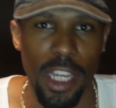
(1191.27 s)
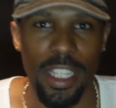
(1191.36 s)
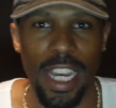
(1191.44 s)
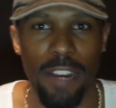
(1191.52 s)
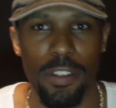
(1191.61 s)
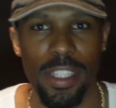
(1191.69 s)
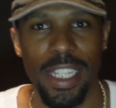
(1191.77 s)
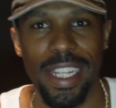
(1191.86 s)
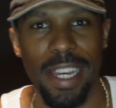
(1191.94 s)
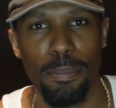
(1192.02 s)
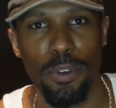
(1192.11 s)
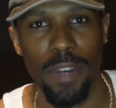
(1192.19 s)
Y'all ever seen
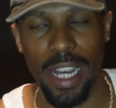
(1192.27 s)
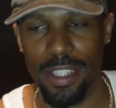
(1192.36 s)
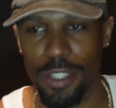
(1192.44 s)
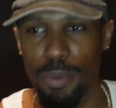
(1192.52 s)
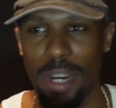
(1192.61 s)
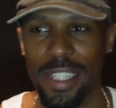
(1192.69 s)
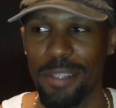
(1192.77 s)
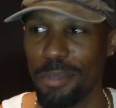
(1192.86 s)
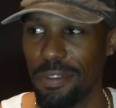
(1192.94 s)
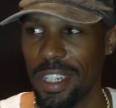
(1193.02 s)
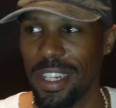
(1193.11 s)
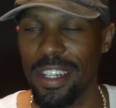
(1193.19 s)
that movie? I just watched the
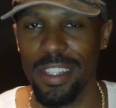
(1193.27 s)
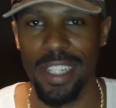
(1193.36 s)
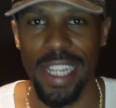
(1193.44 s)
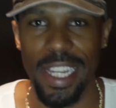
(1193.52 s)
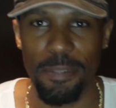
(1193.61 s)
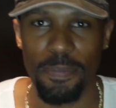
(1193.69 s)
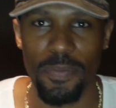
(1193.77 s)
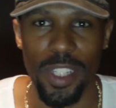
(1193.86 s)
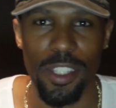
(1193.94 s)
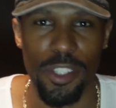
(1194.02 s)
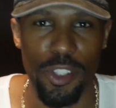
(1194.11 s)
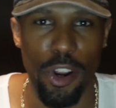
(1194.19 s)
movie the other day.
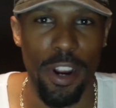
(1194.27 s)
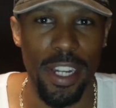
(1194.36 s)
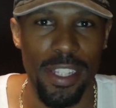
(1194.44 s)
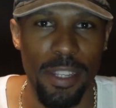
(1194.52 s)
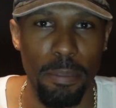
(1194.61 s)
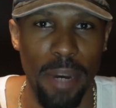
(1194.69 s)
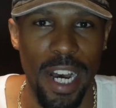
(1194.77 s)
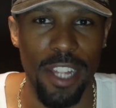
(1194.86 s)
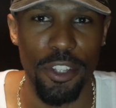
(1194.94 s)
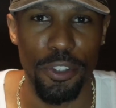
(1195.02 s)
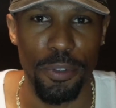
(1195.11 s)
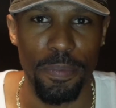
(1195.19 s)
Sorry to
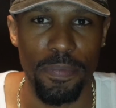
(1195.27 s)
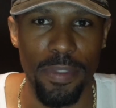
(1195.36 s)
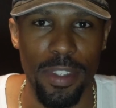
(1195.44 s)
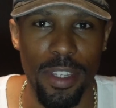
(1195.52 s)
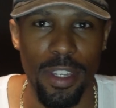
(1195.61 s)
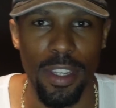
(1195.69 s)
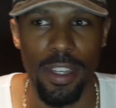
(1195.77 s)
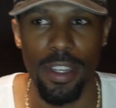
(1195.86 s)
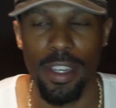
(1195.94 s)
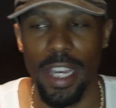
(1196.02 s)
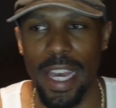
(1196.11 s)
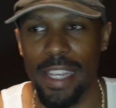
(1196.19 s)
Bother You.
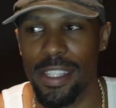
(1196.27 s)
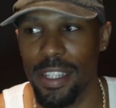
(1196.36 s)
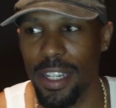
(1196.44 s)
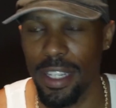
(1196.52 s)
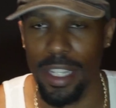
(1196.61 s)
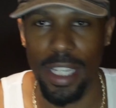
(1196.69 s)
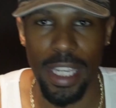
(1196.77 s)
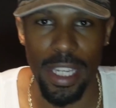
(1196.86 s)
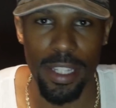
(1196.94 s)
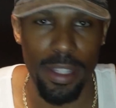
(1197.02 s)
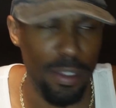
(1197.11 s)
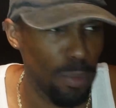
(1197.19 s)
It has
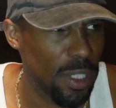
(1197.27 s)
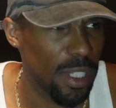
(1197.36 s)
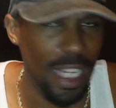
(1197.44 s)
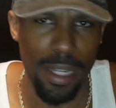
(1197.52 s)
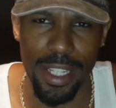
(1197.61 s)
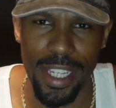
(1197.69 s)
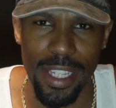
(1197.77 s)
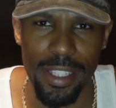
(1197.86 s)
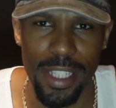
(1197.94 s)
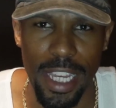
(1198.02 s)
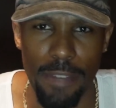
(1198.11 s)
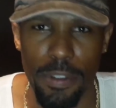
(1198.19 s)
Lakeith, what's his name? Lakeith
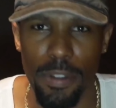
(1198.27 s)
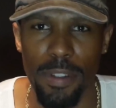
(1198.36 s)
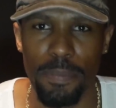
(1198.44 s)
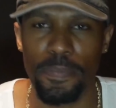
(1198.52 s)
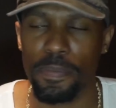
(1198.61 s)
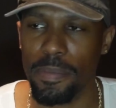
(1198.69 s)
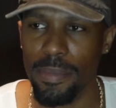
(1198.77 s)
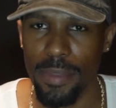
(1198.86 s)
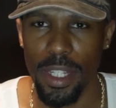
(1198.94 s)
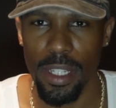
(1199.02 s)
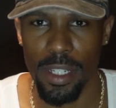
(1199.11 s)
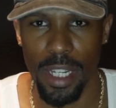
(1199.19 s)
Stanfield.
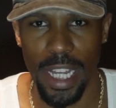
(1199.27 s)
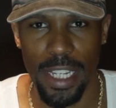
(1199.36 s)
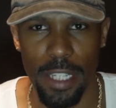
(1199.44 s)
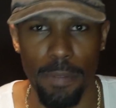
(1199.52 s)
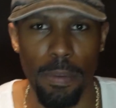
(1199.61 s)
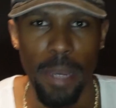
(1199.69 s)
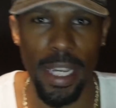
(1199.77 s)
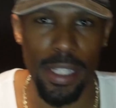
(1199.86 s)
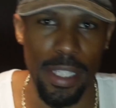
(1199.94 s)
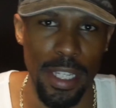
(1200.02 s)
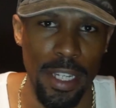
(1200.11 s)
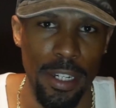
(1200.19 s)
I like him from
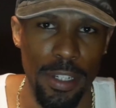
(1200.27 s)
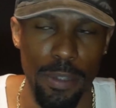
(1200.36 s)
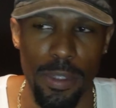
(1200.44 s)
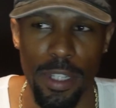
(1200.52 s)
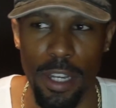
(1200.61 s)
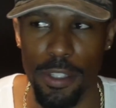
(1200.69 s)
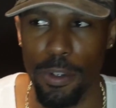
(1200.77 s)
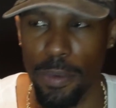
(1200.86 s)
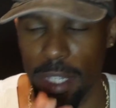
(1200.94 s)
ATL. He was also